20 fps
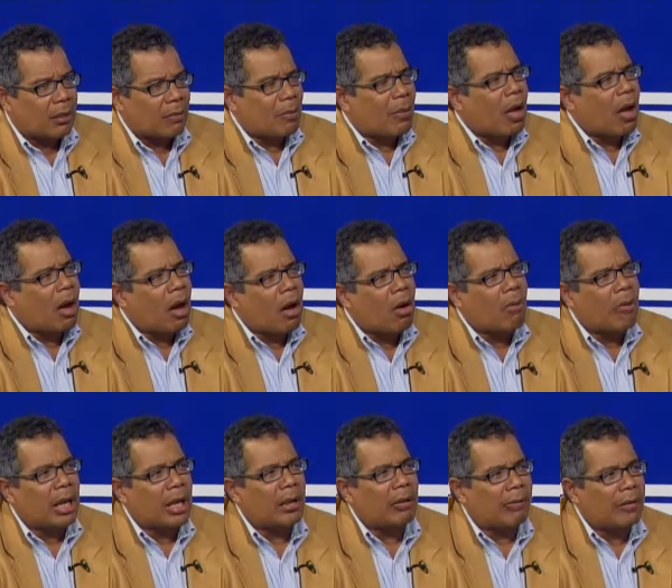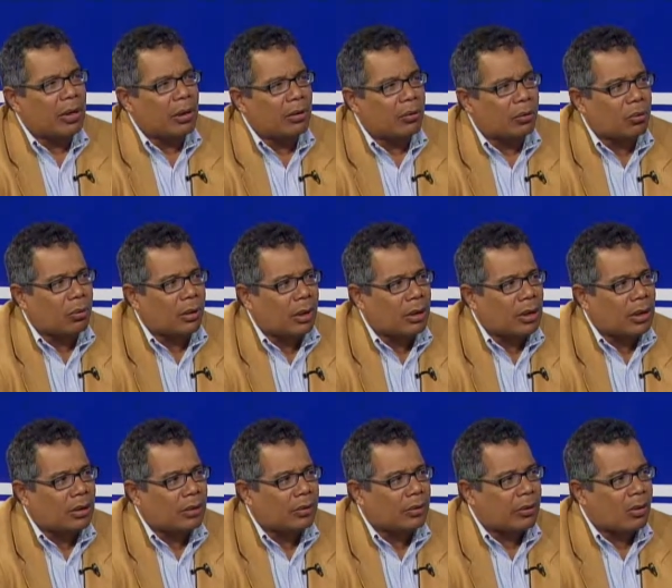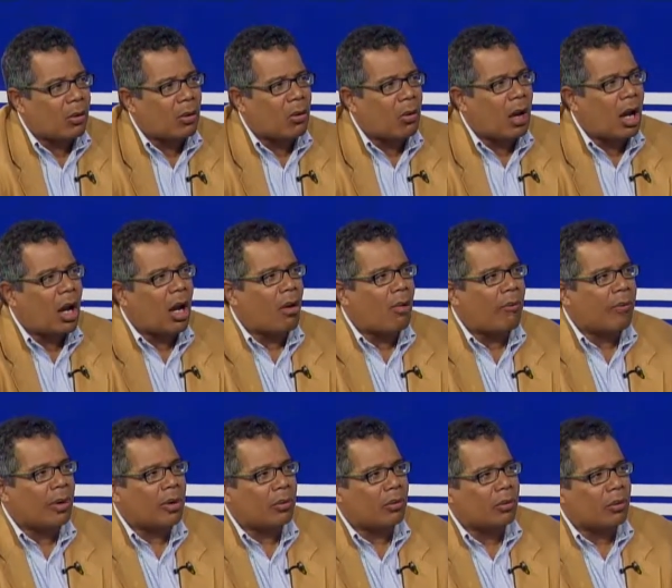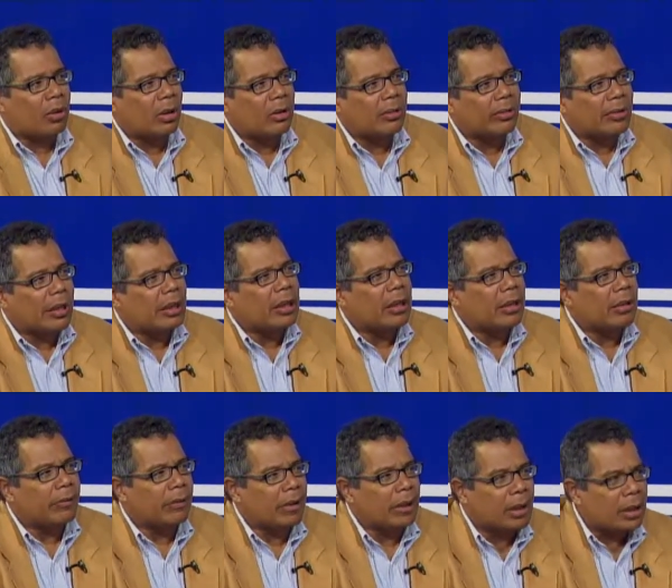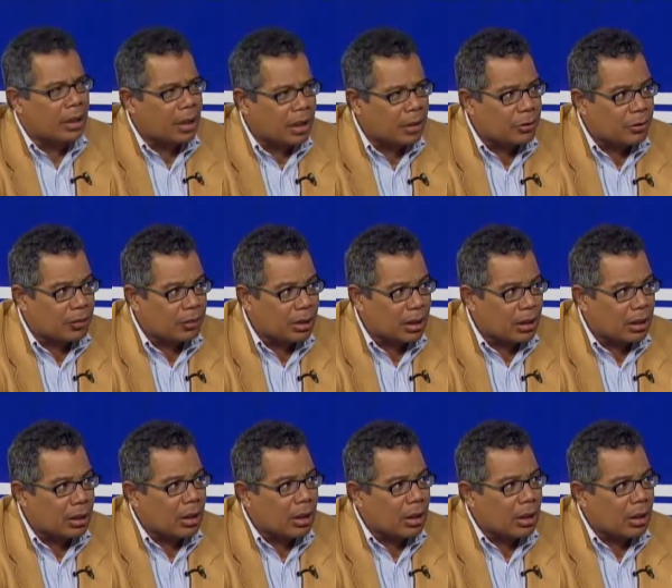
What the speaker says: how many Venezuelans or how Venezuelans are leaving the country.